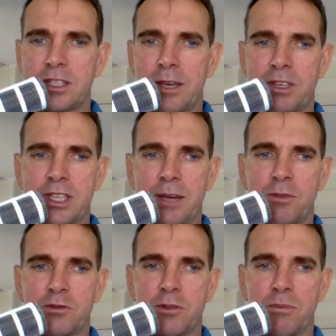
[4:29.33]
some
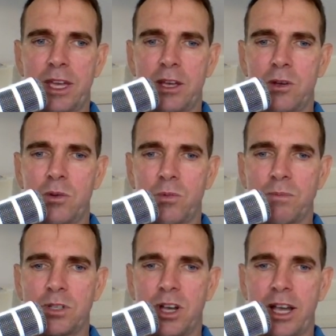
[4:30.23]
examples from their
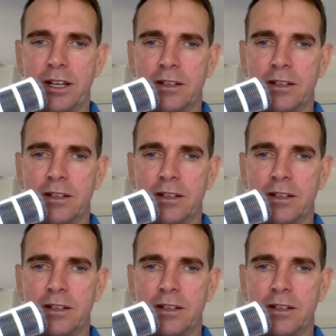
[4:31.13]
website.